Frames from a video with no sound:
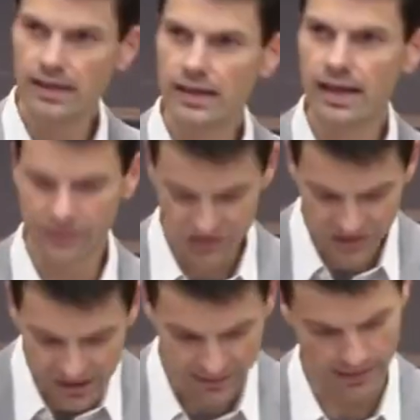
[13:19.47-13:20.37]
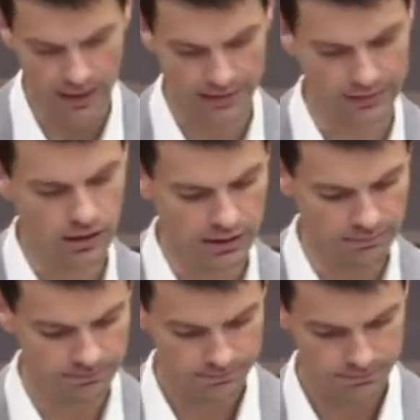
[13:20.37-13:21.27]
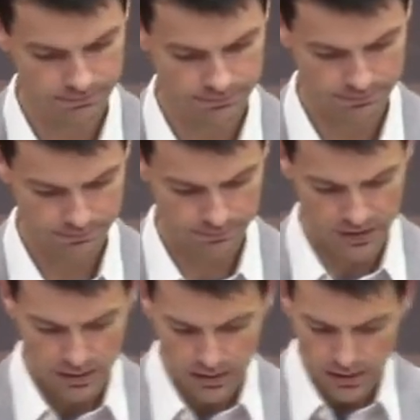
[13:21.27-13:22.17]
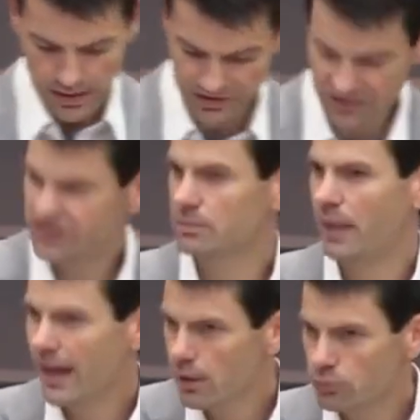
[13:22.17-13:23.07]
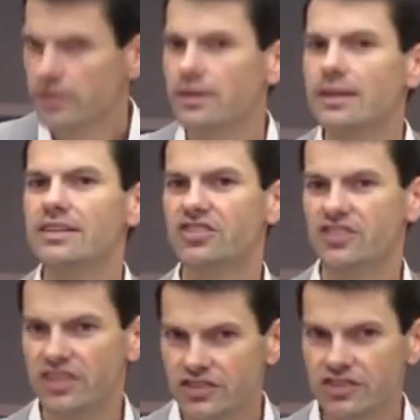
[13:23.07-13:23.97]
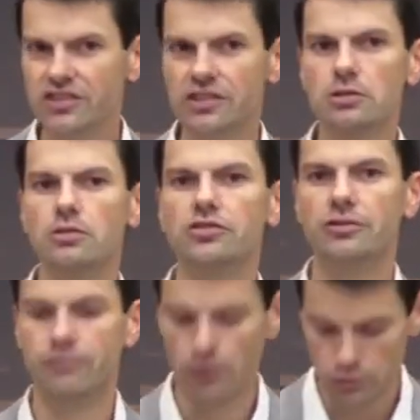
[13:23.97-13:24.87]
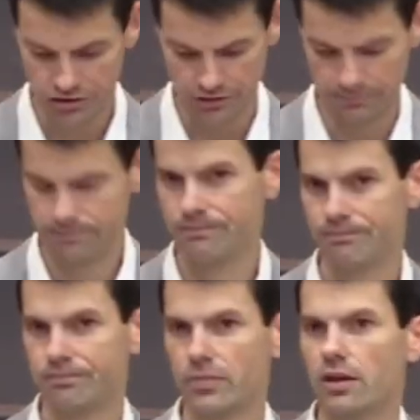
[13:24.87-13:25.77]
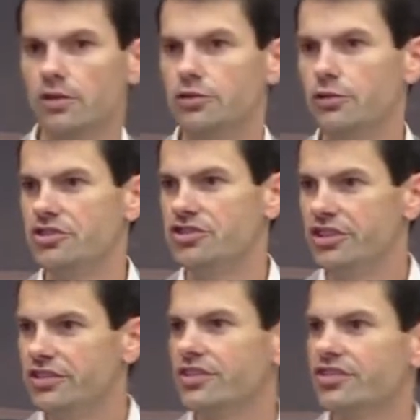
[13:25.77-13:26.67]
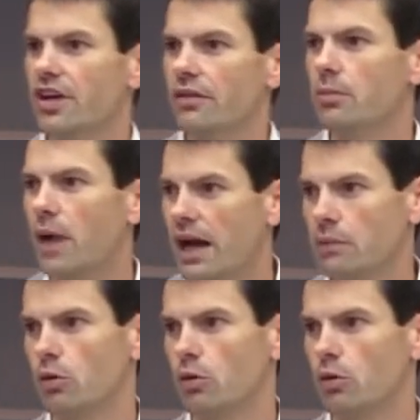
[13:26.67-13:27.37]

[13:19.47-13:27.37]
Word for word: And the second guideline is it's about sincere devotion to the Jesus of the Bible.